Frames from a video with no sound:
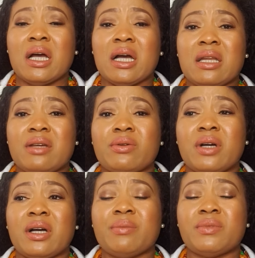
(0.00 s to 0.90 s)
and it will
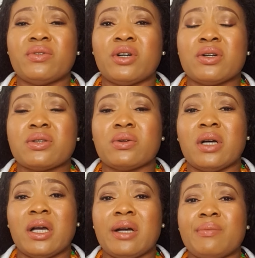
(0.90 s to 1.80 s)
help you also
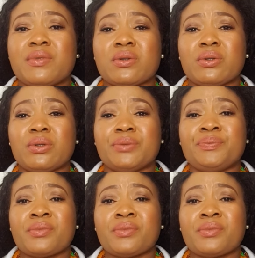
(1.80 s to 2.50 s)
help to,